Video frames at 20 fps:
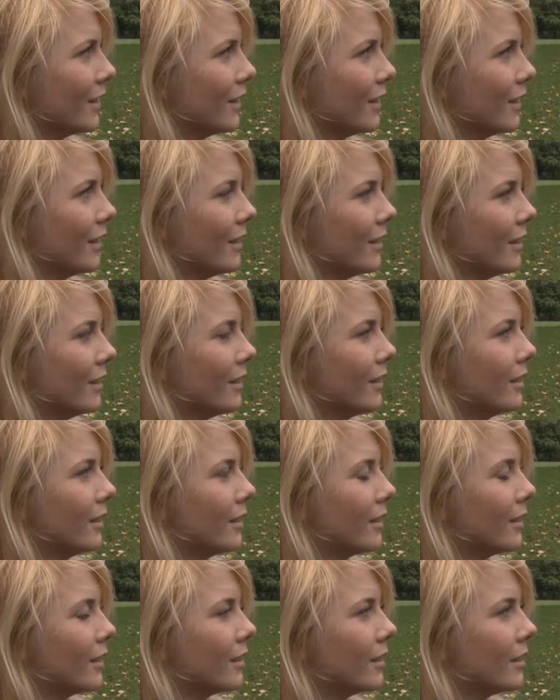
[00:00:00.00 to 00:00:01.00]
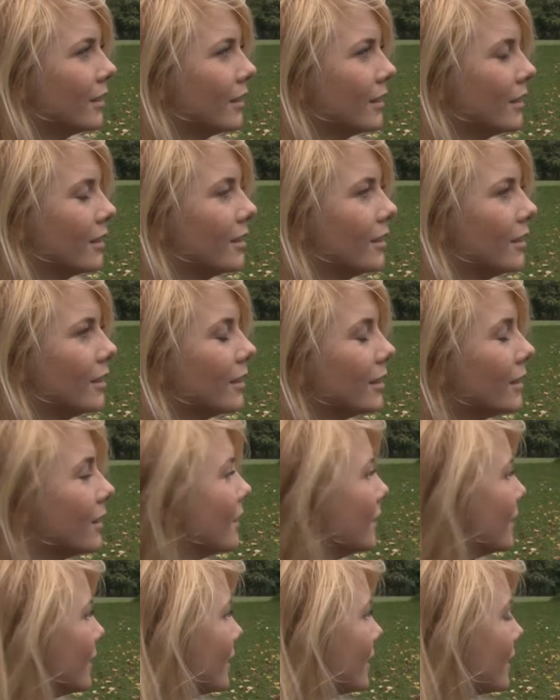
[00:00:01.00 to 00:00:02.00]

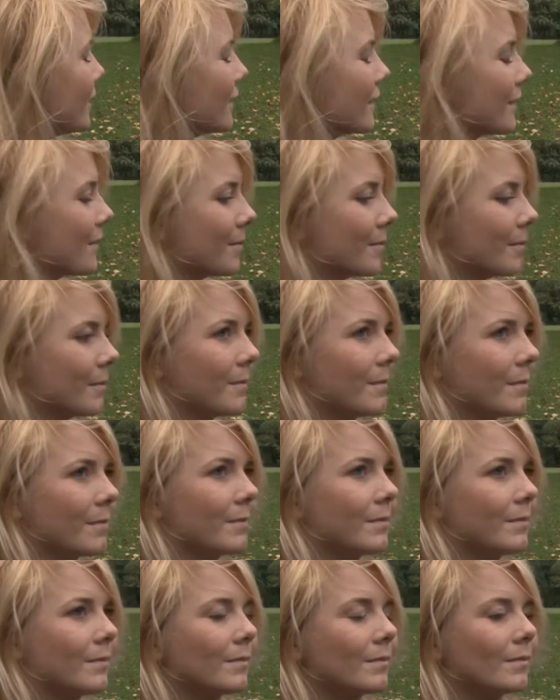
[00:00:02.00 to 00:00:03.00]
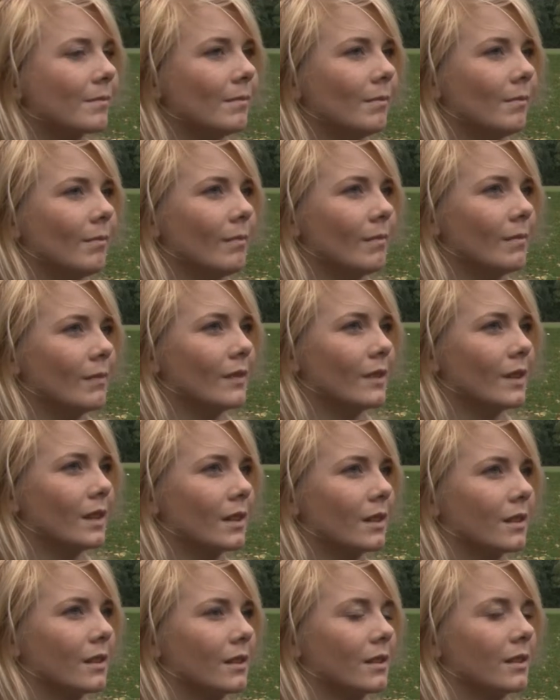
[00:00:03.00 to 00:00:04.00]

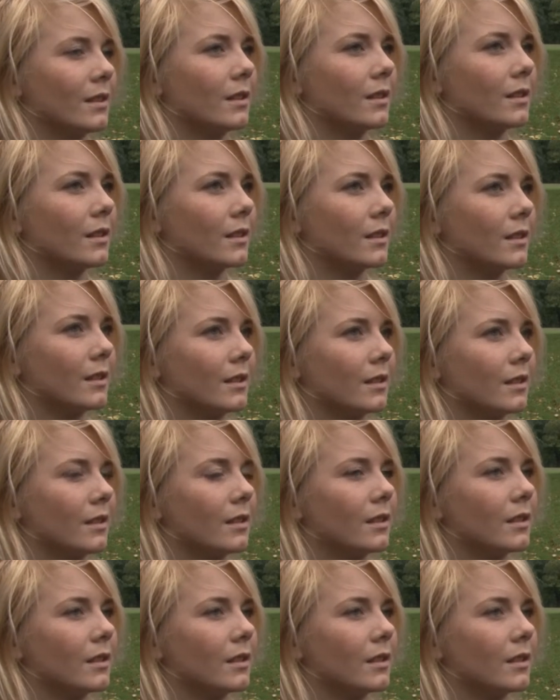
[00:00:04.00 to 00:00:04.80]
No words are spoken by the person on screen.